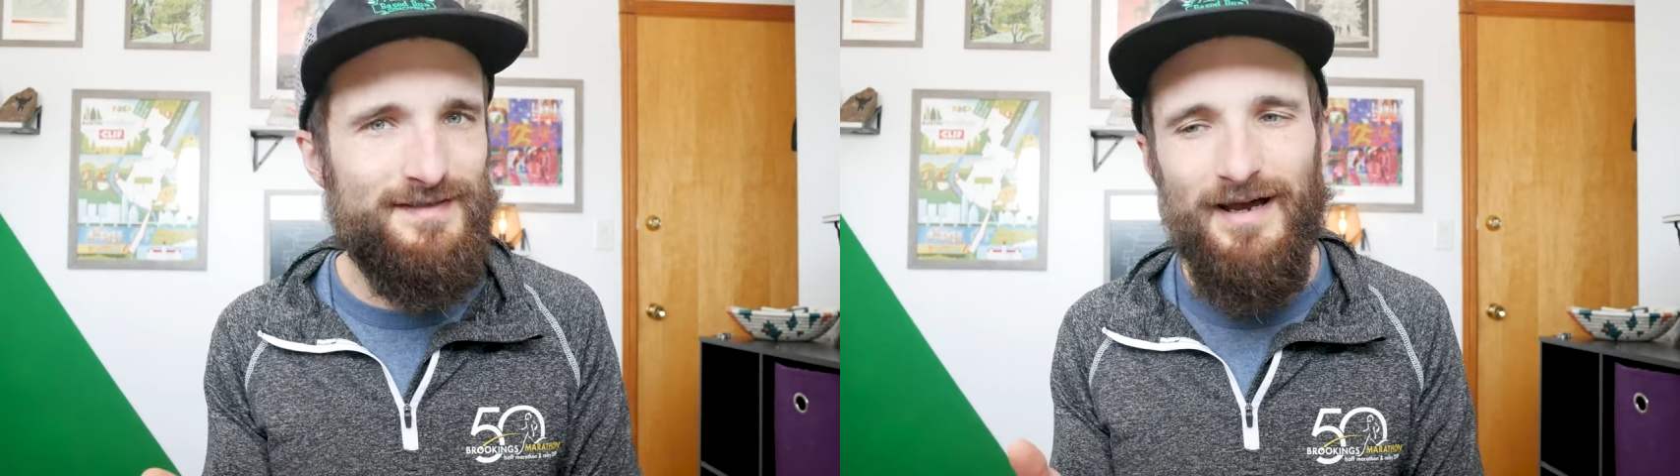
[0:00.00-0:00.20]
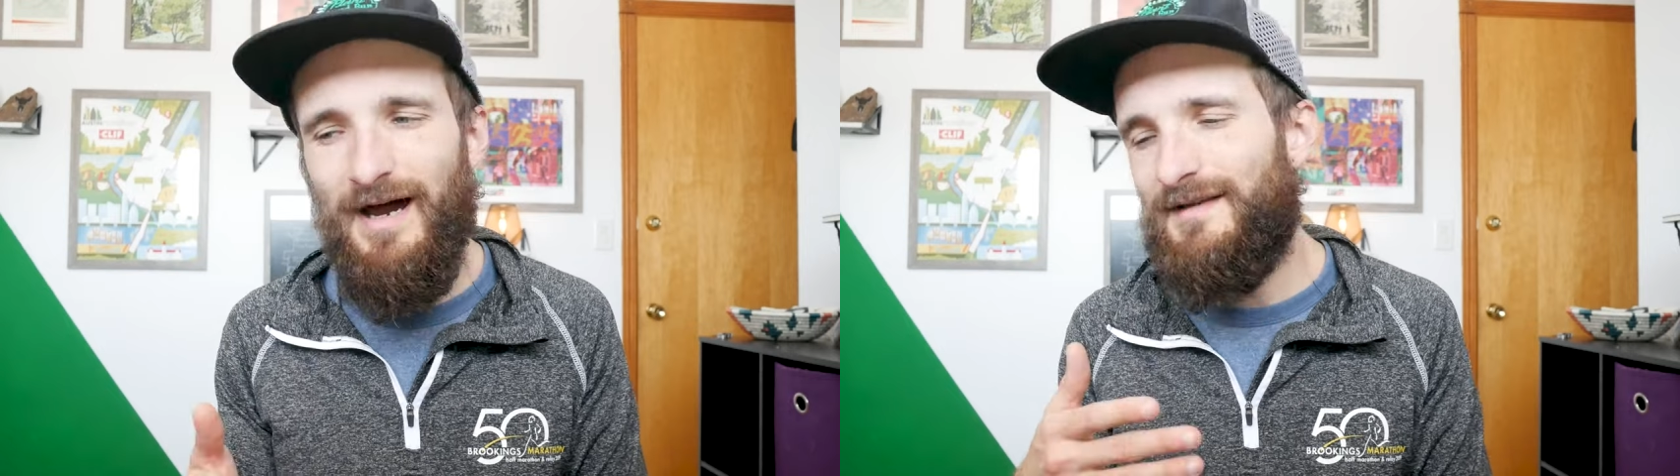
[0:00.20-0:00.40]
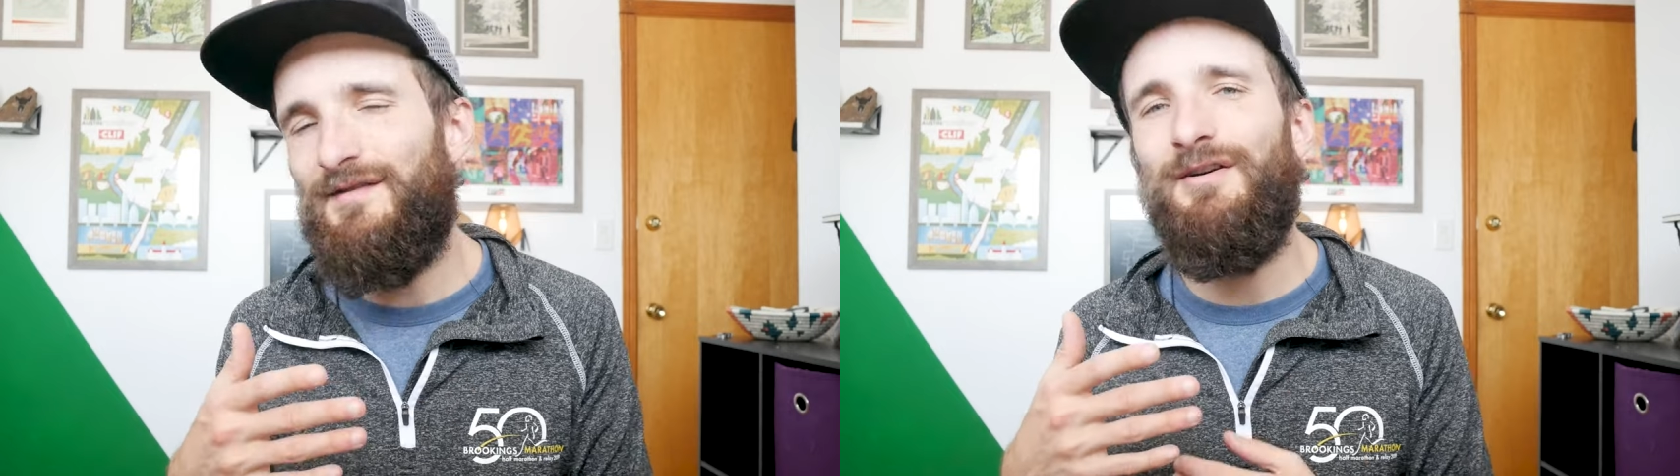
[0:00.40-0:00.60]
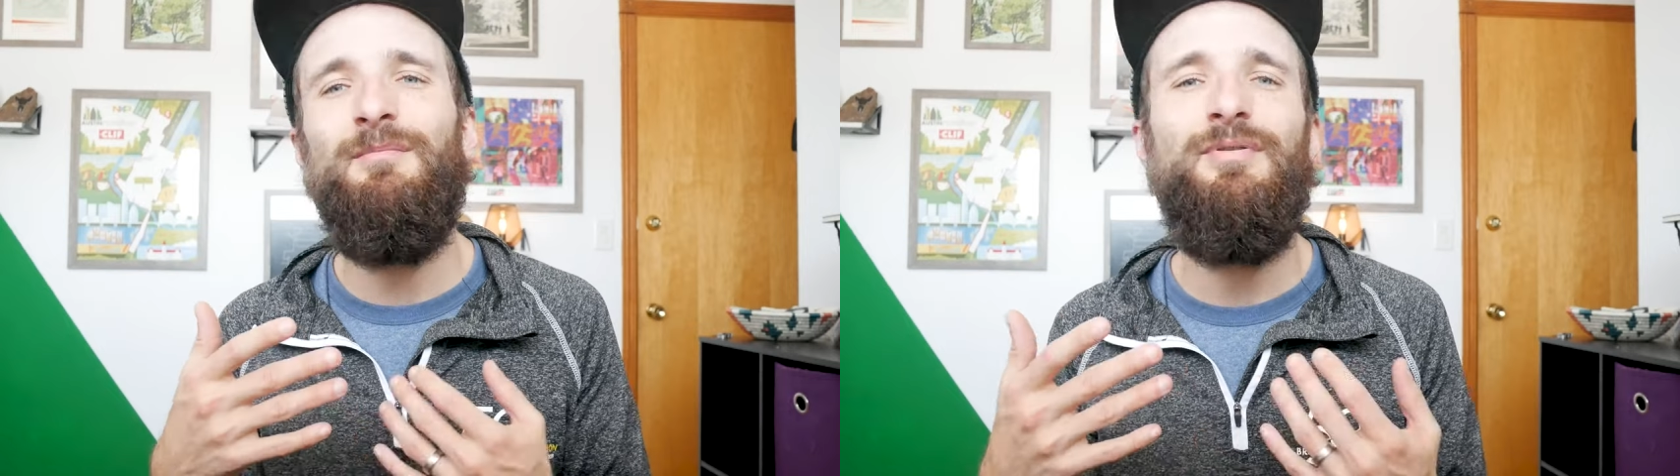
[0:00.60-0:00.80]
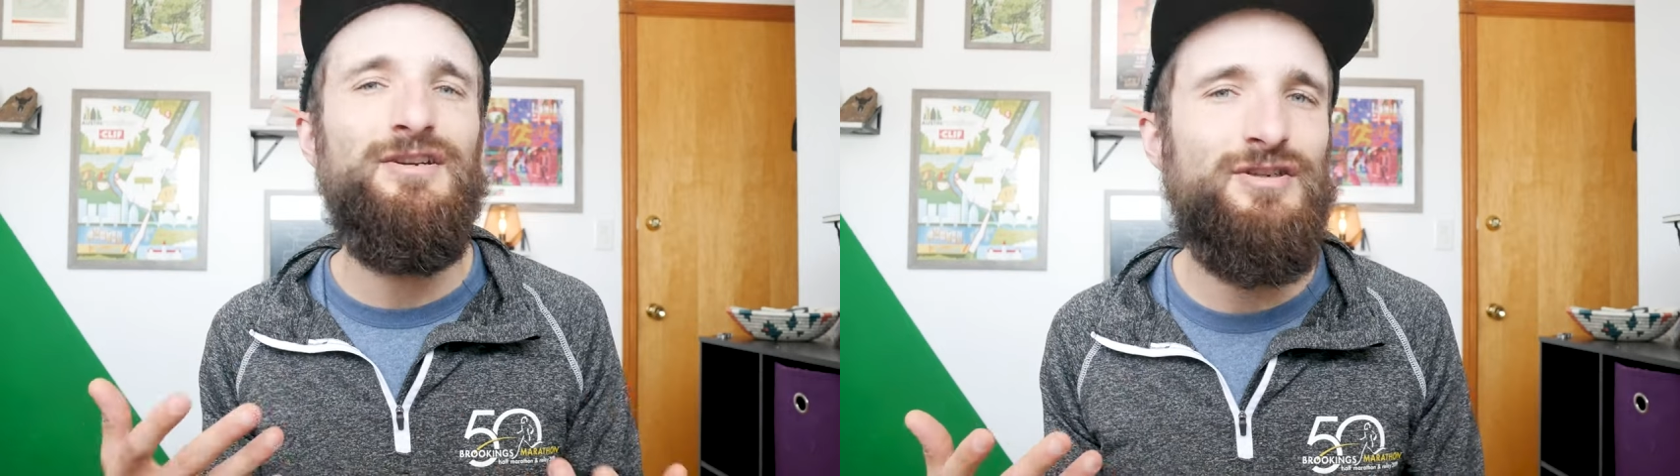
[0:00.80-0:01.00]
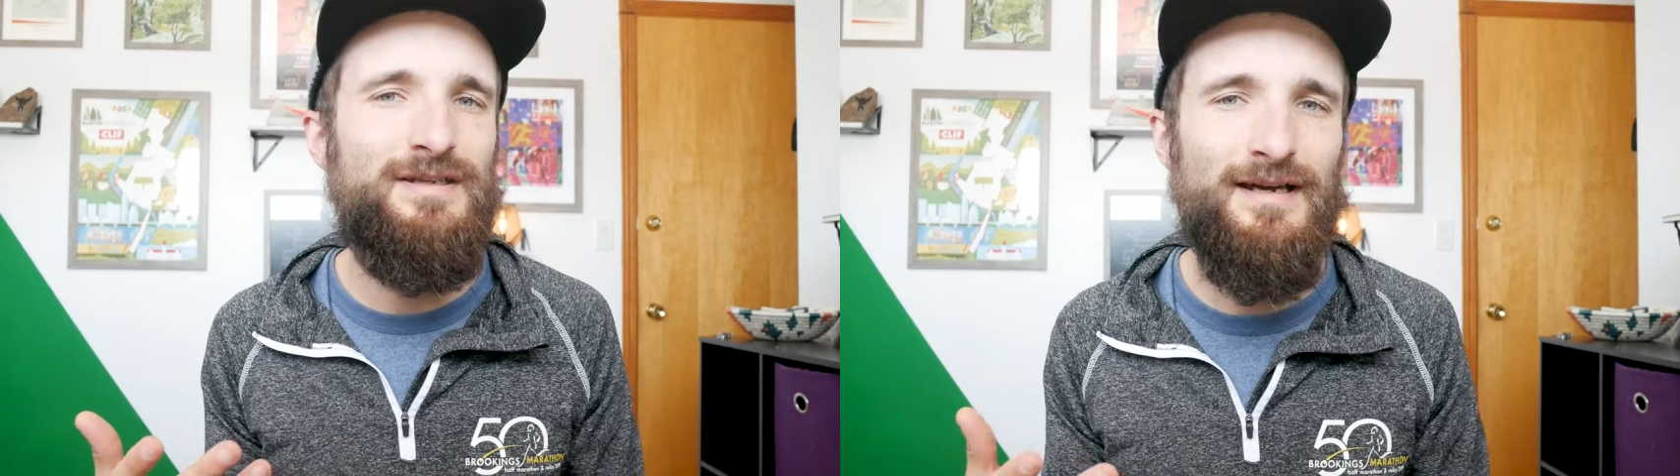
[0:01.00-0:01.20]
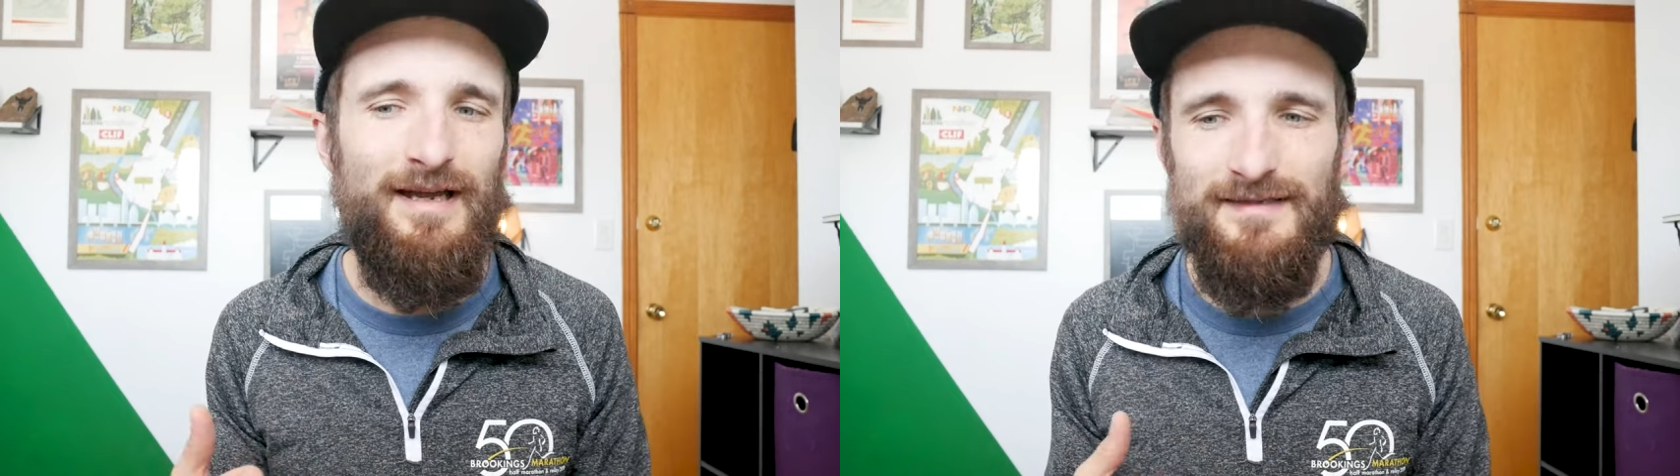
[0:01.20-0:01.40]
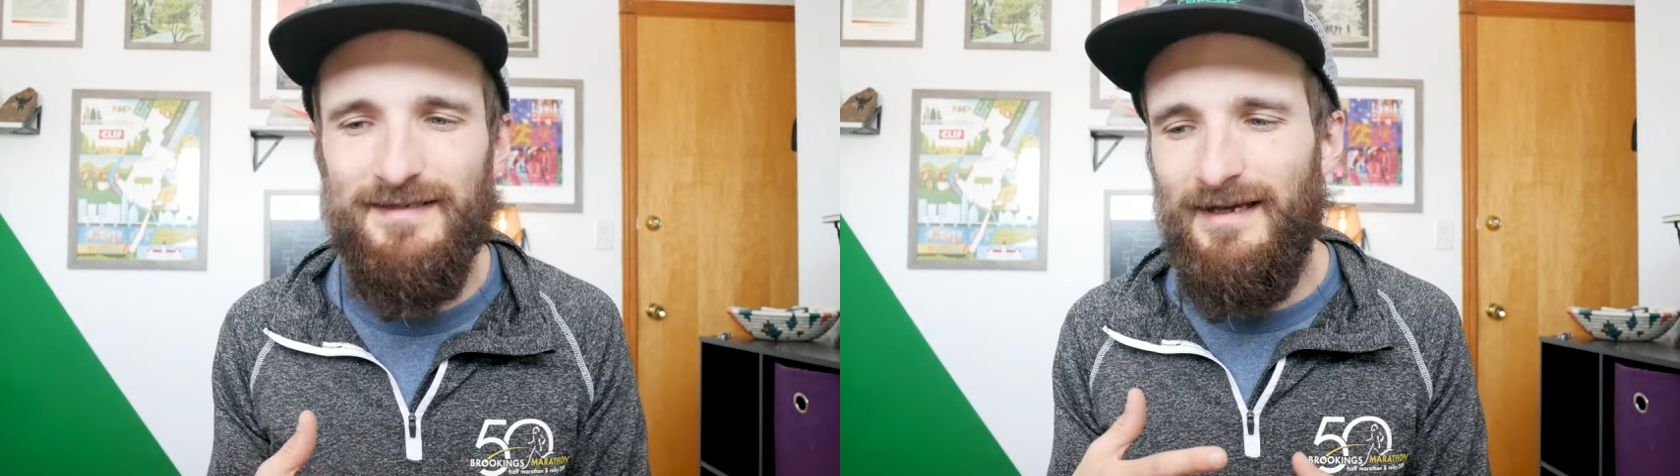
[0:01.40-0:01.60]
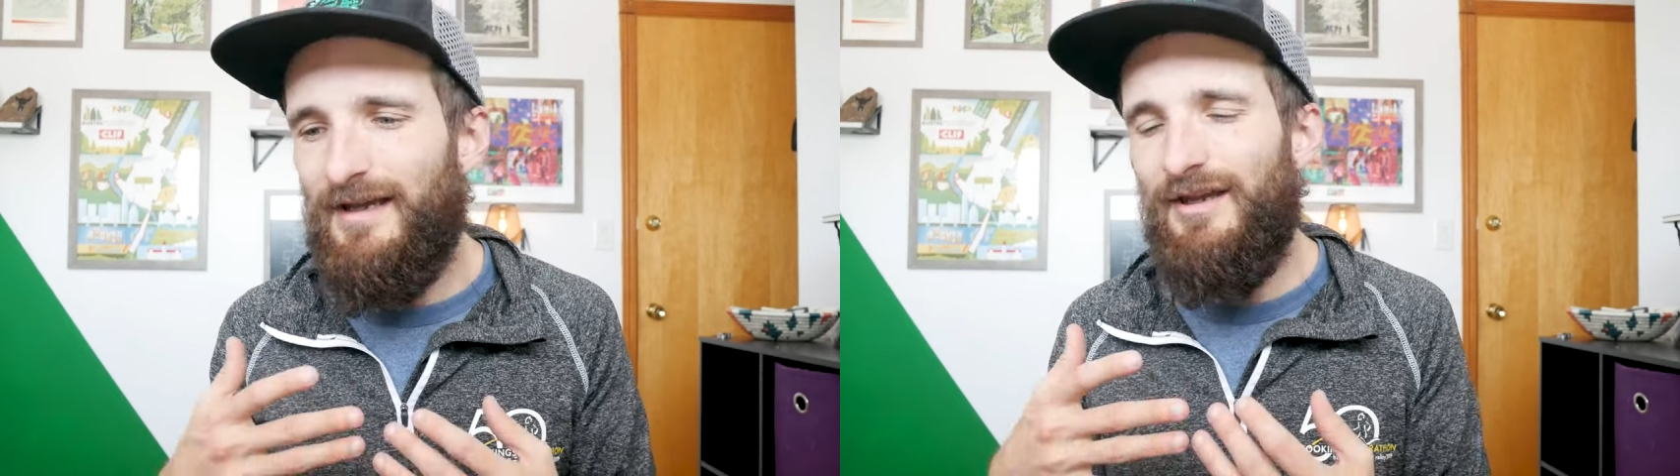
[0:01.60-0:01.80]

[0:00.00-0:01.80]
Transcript: socks or compression tights,